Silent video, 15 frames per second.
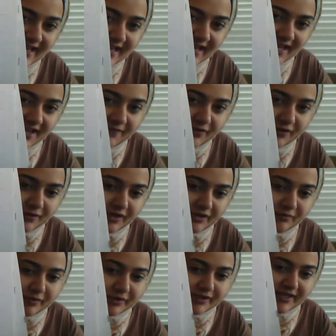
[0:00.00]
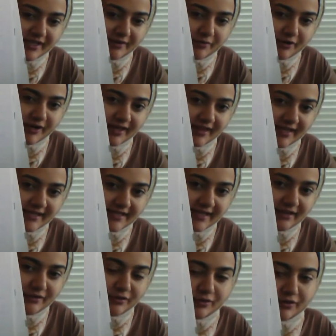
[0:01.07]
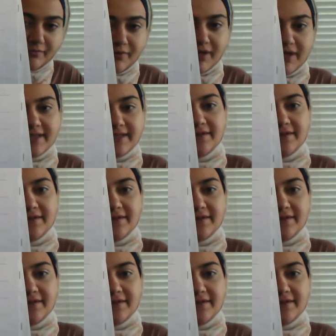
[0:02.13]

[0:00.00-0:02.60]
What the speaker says: If you need more time writing that down, you can pause the